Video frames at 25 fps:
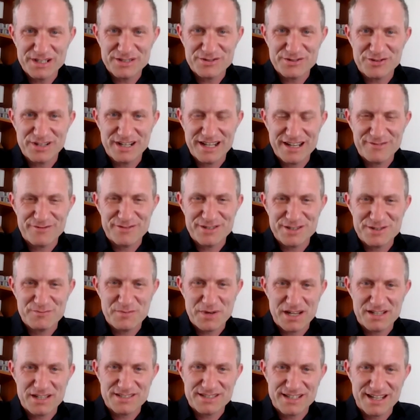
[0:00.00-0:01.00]
Literally every
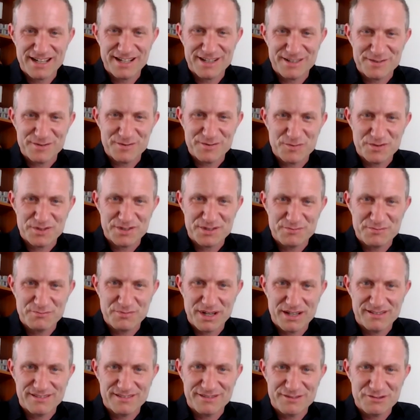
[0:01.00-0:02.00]
spare second was
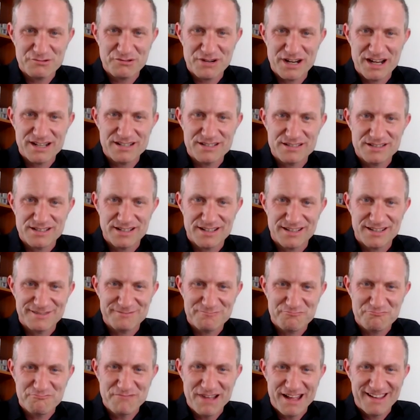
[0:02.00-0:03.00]
spent
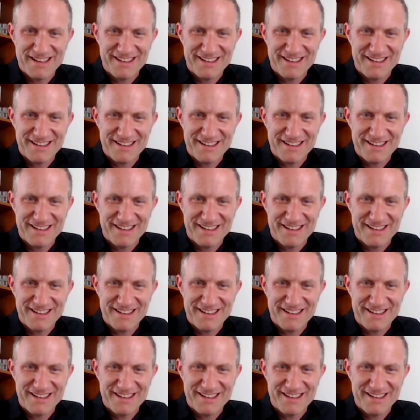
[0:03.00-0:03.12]
creating